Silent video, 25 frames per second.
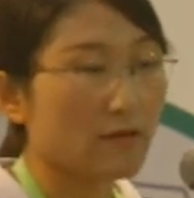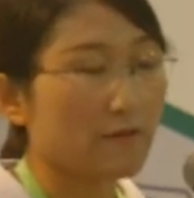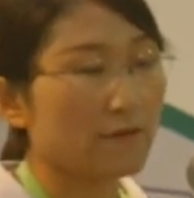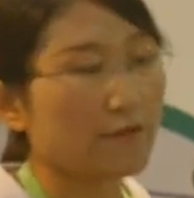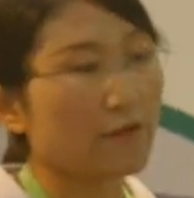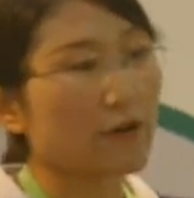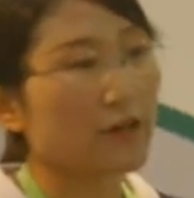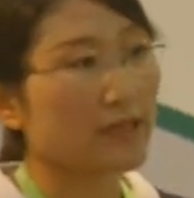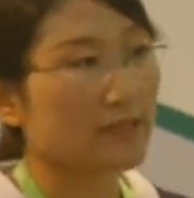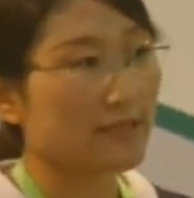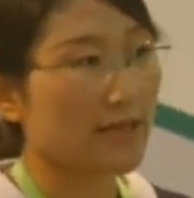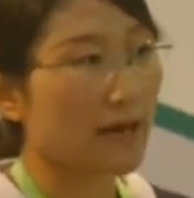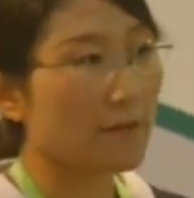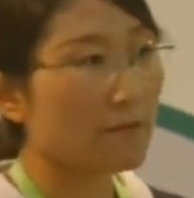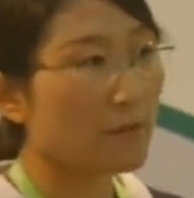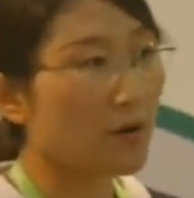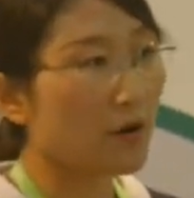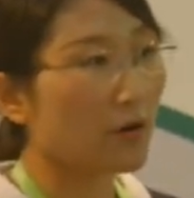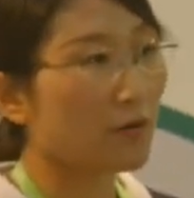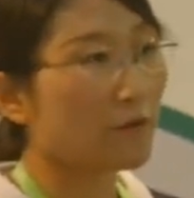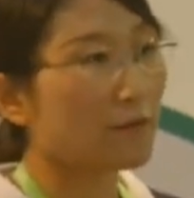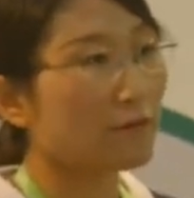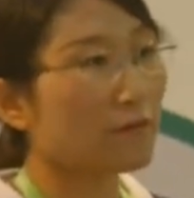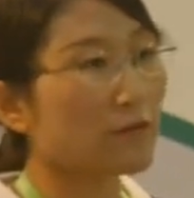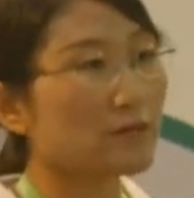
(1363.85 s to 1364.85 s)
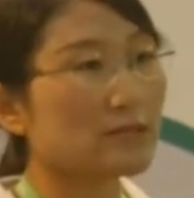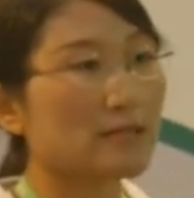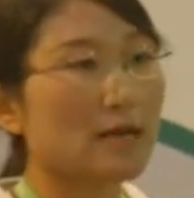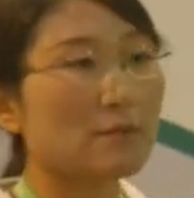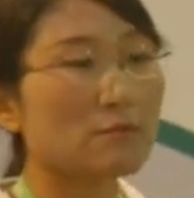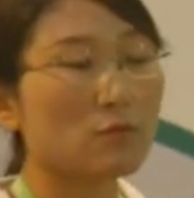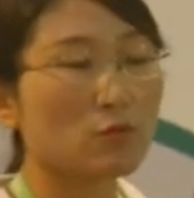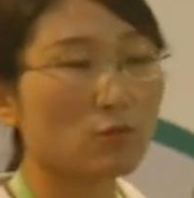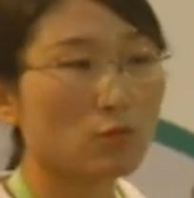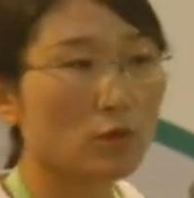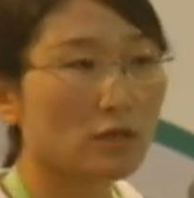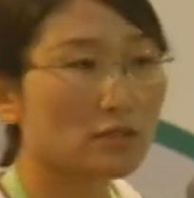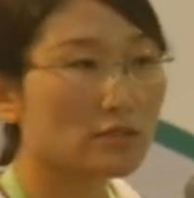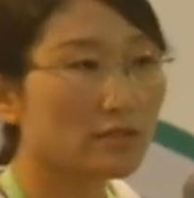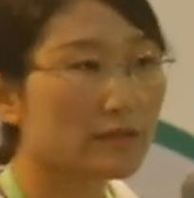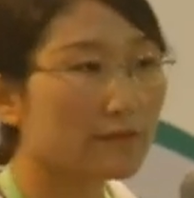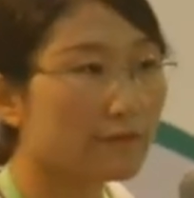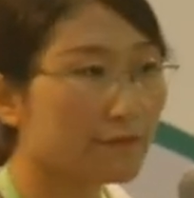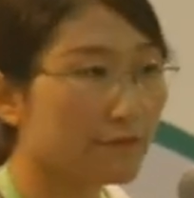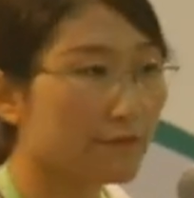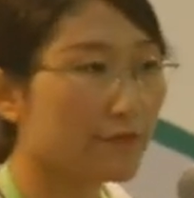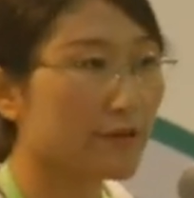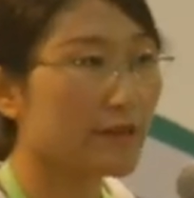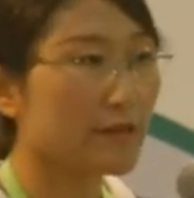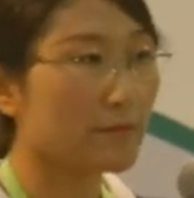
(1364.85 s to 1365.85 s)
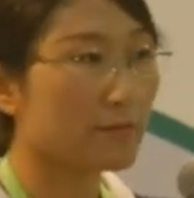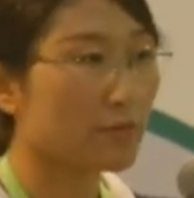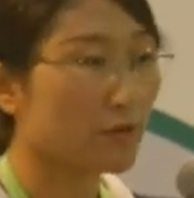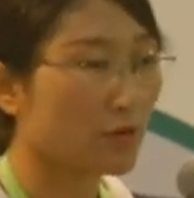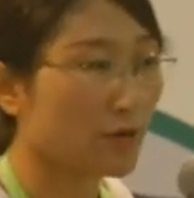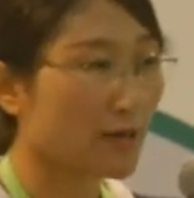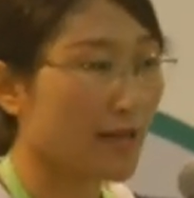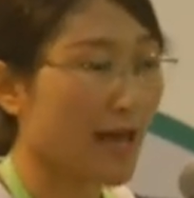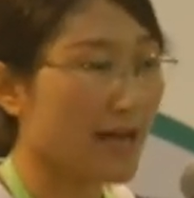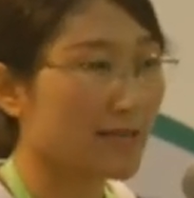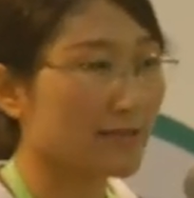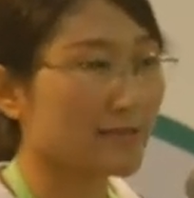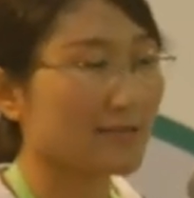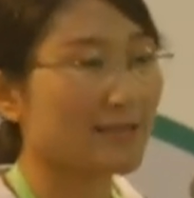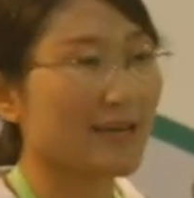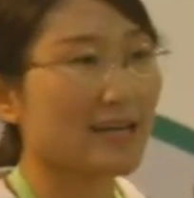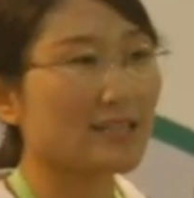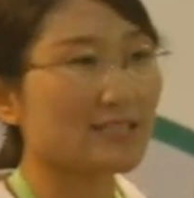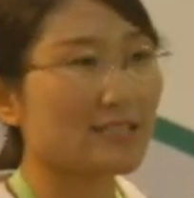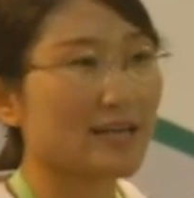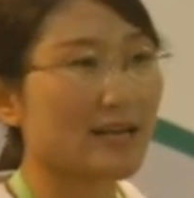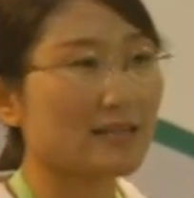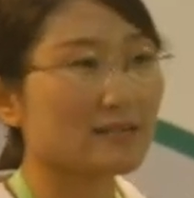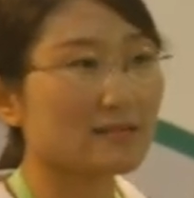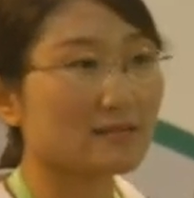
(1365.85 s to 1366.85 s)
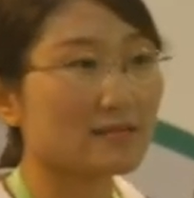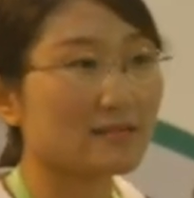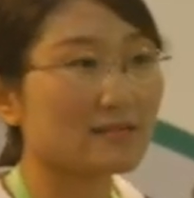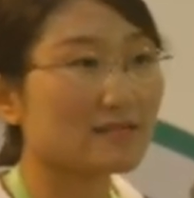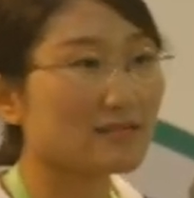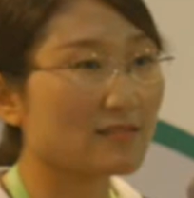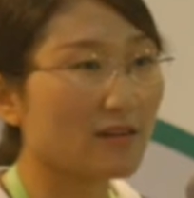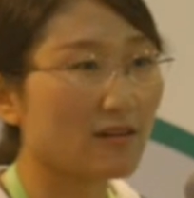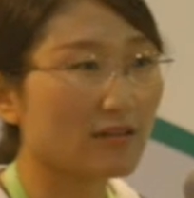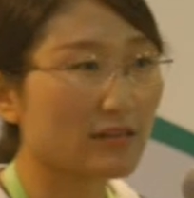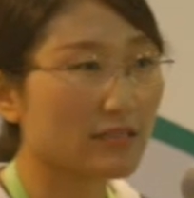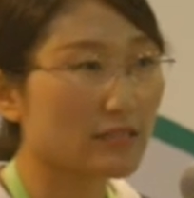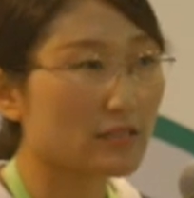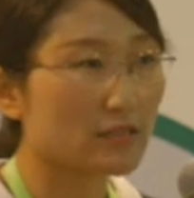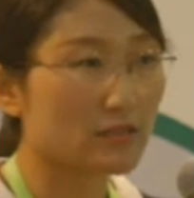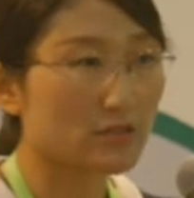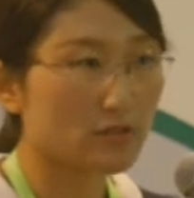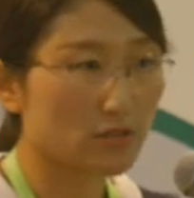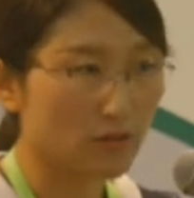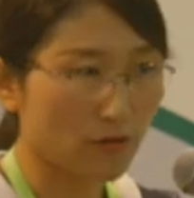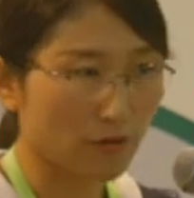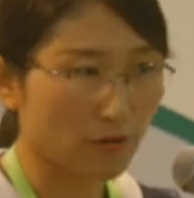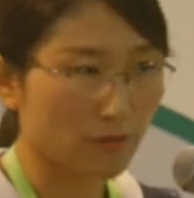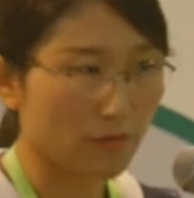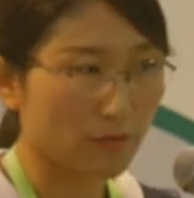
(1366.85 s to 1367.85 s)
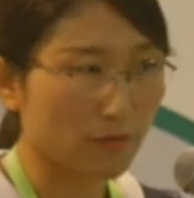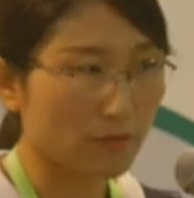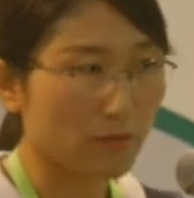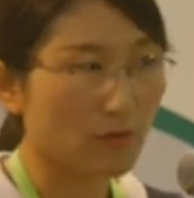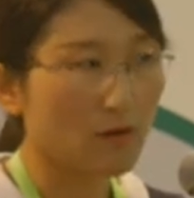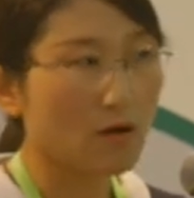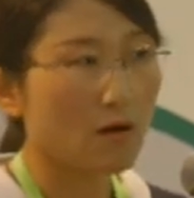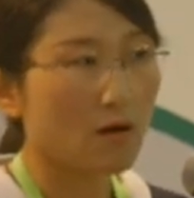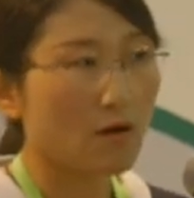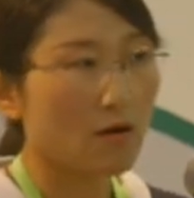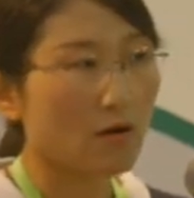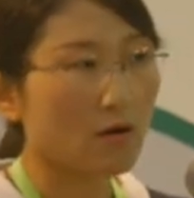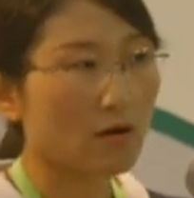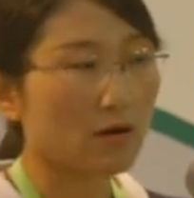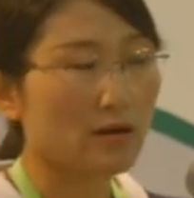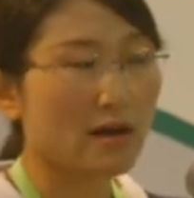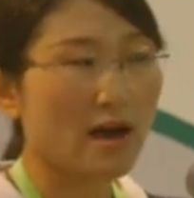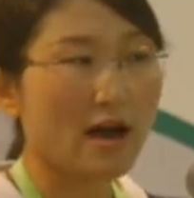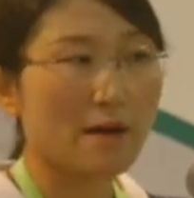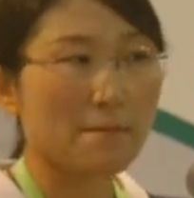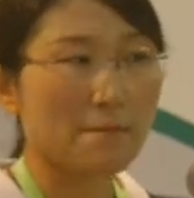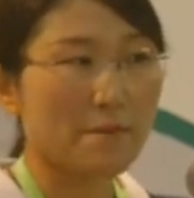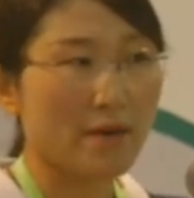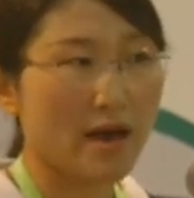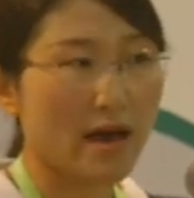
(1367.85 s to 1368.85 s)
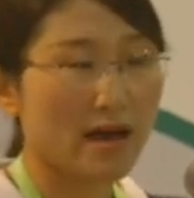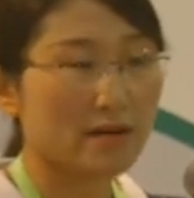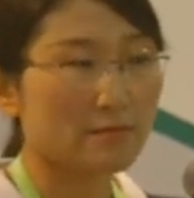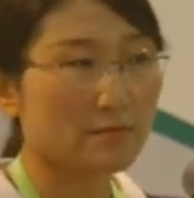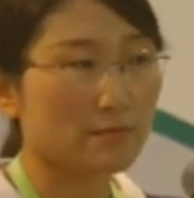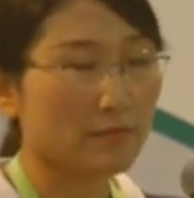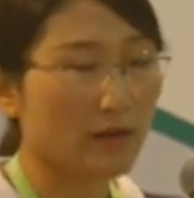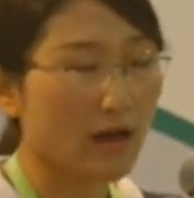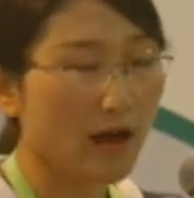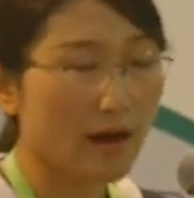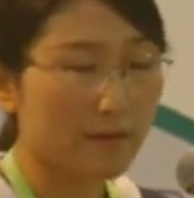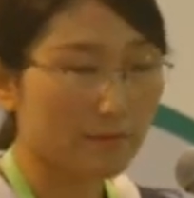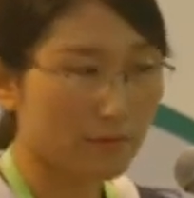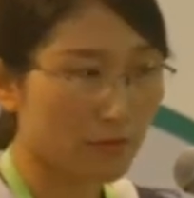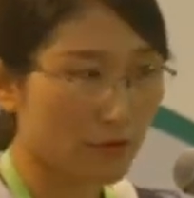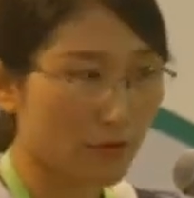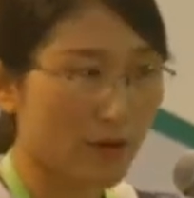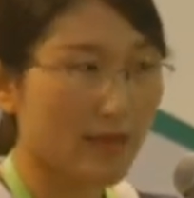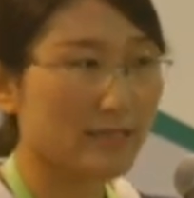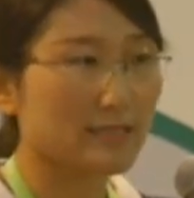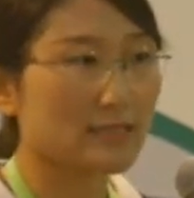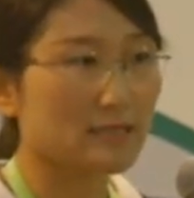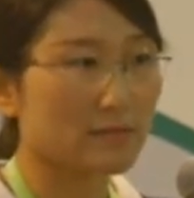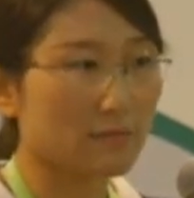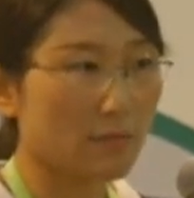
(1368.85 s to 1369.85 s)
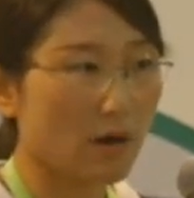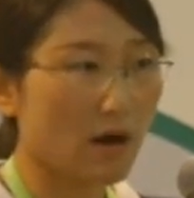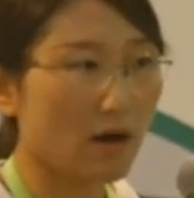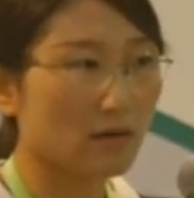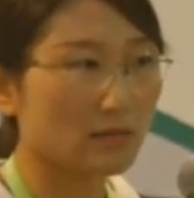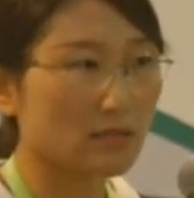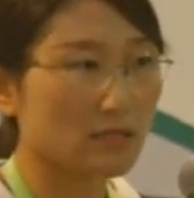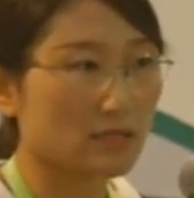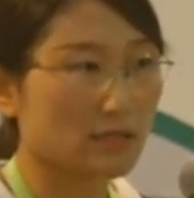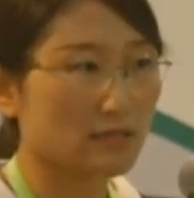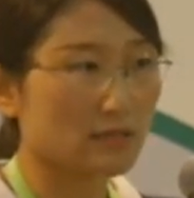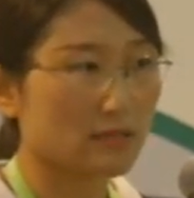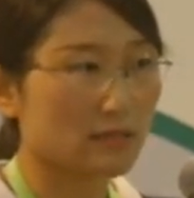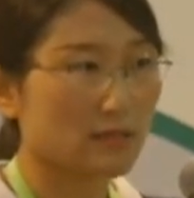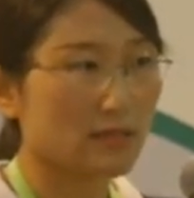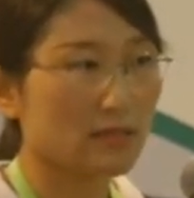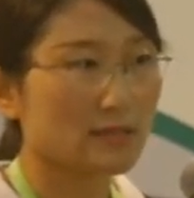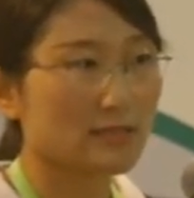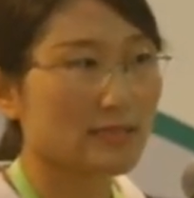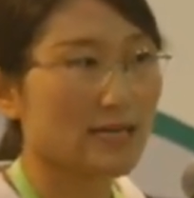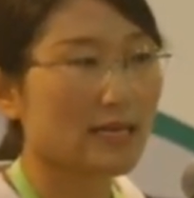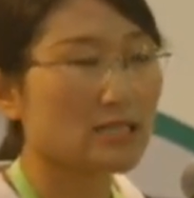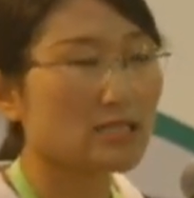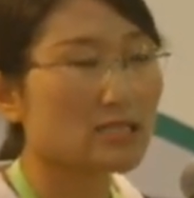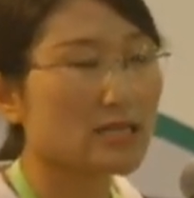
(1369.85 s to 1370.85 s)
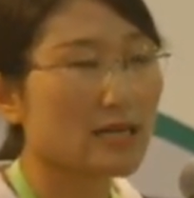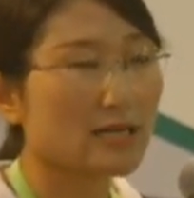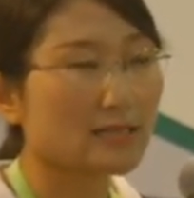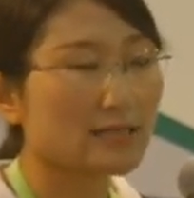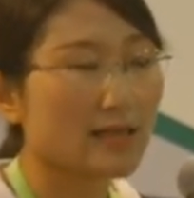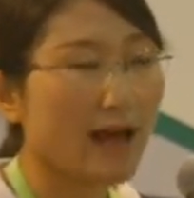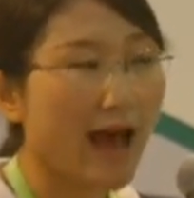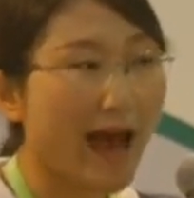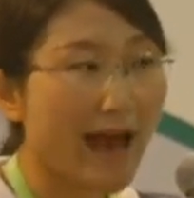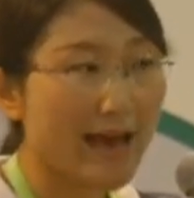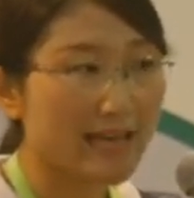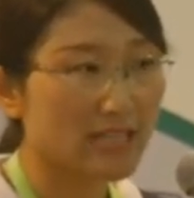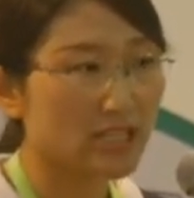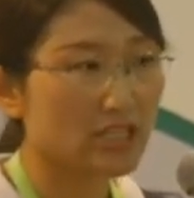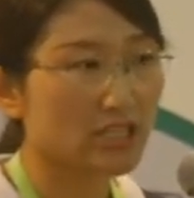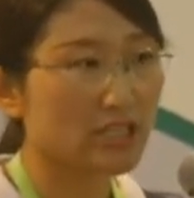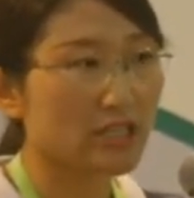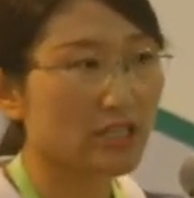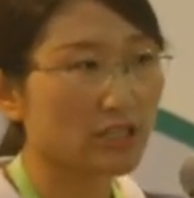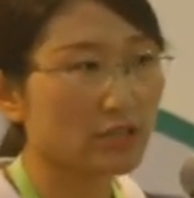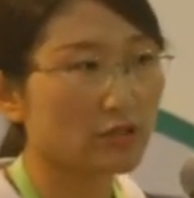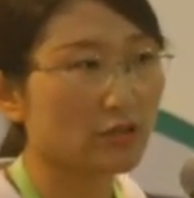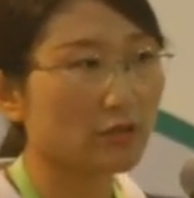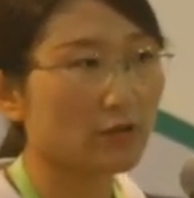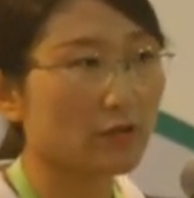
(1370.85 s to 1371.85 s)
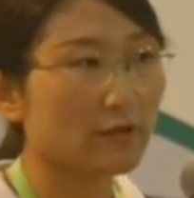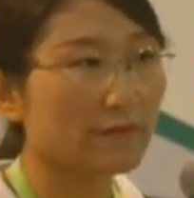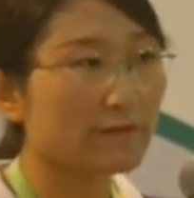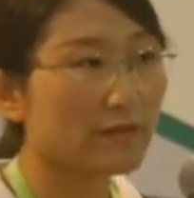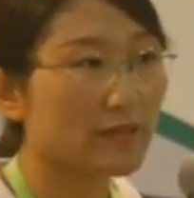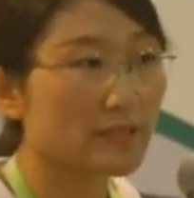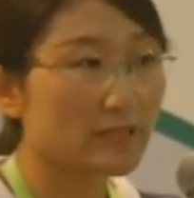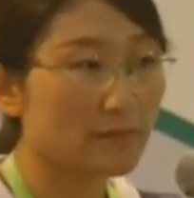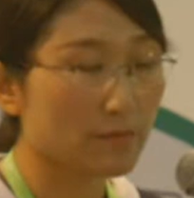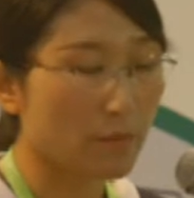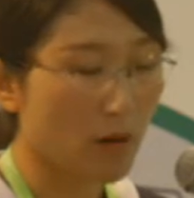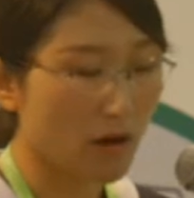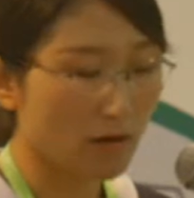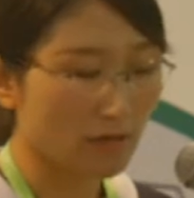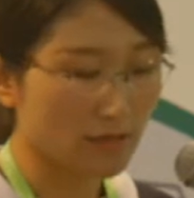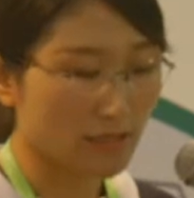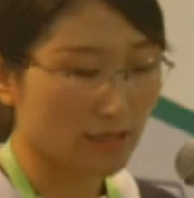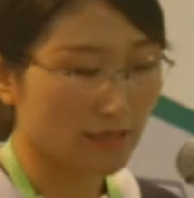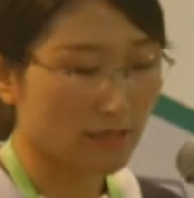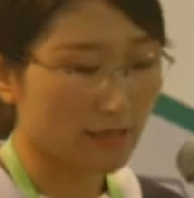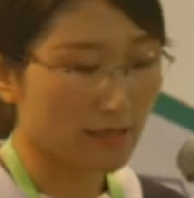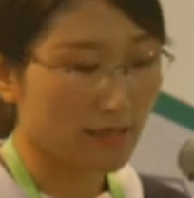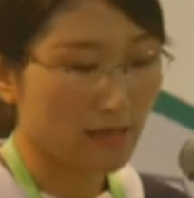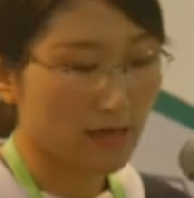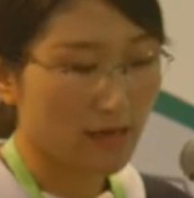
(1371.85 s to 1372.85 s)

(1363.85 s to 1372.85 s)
For example, for some water-free products, such as the solid soap or compressed powder, such as eyeshadow or face powder,